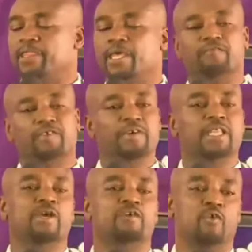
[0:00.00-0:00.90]
they have
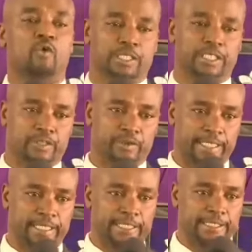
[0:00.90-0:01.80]
given the way forward, Your
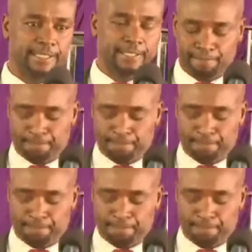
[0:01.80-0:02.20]
Excellency.